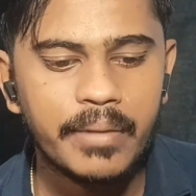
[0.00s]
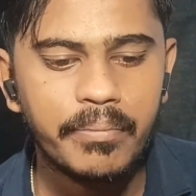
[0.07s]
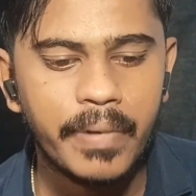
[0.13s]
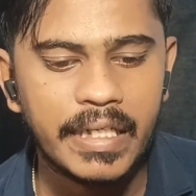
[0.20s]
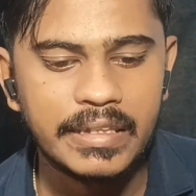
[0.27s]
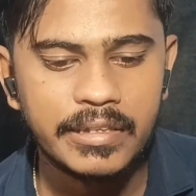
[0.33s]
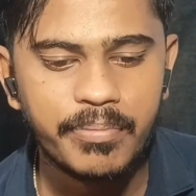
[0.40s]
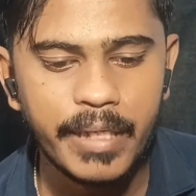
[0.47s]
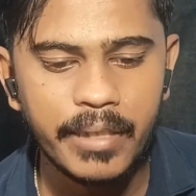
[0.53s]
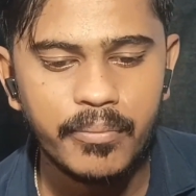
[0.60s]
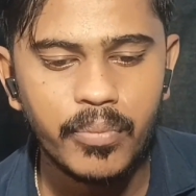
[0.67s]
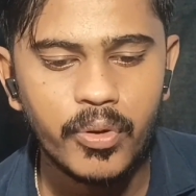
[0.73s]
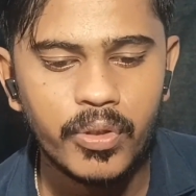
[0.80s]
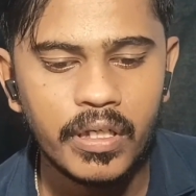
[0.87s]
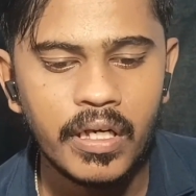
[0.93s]
up a Spring
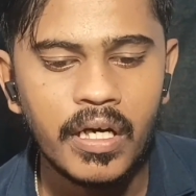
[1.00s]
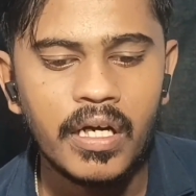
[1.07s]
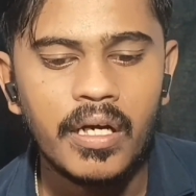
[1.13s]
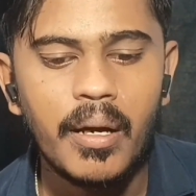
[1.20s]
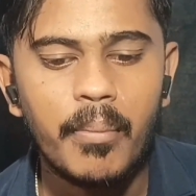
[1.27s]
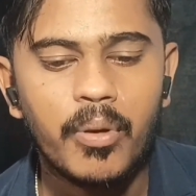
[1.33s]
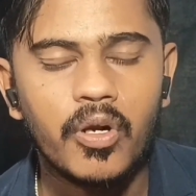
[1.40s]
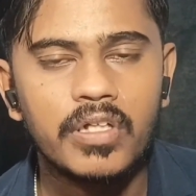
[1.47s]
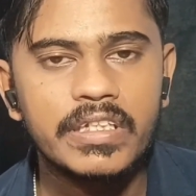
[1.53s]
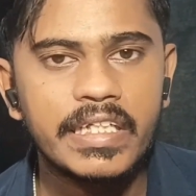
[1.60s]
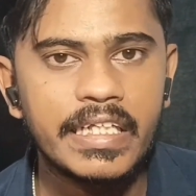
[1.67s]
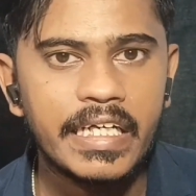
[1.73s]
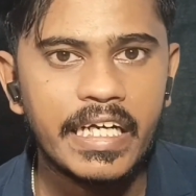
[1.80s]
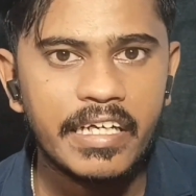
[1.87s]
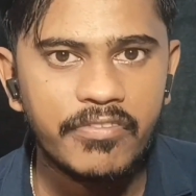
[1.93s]
Boot
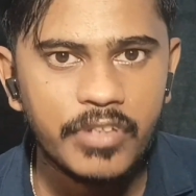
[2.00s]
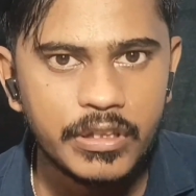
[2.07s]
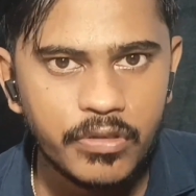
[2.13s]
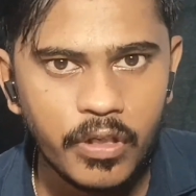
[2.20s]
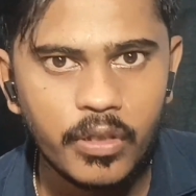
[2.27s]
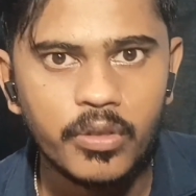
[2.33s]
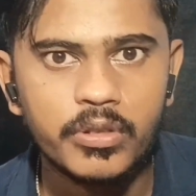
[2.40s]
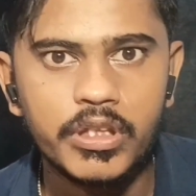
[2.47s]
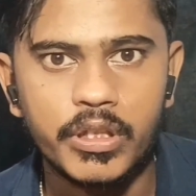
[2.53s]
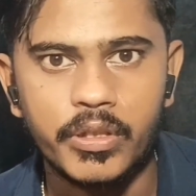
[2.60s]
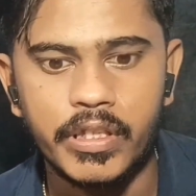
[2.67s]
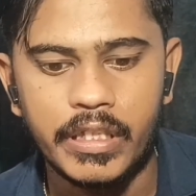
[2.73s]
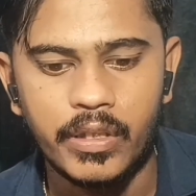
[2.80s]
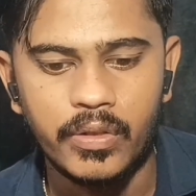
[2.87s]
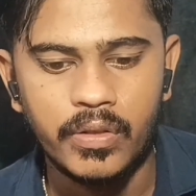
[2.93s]
project in Visual Code Studio.